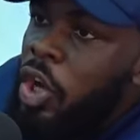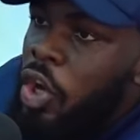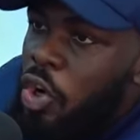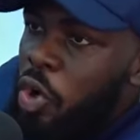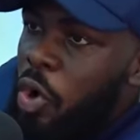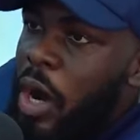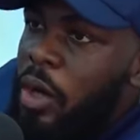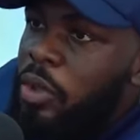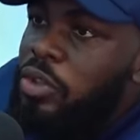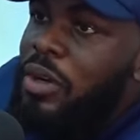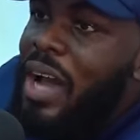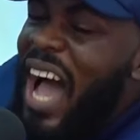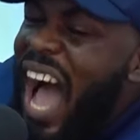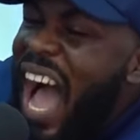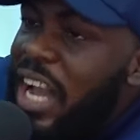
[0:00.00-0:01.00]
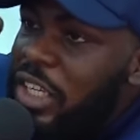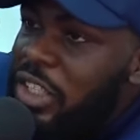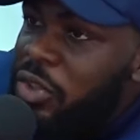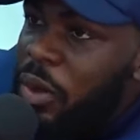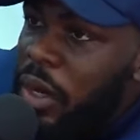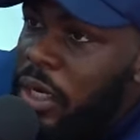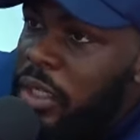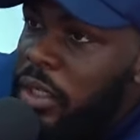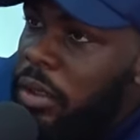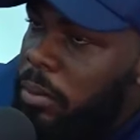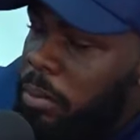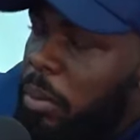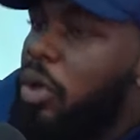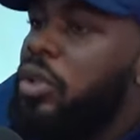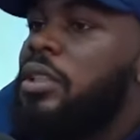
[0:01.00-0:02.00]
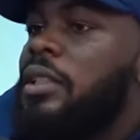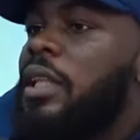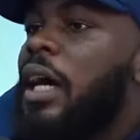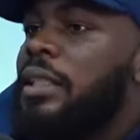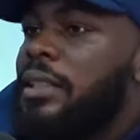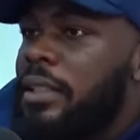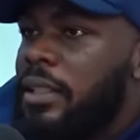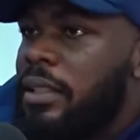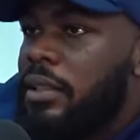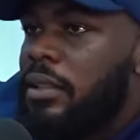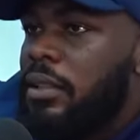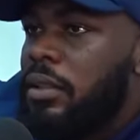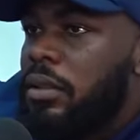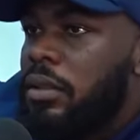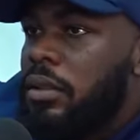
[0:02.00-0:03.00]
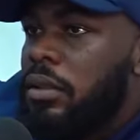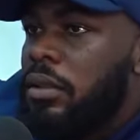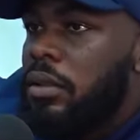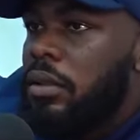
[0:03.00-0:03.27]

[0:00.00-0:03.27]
know how to actually multitask. one hundred.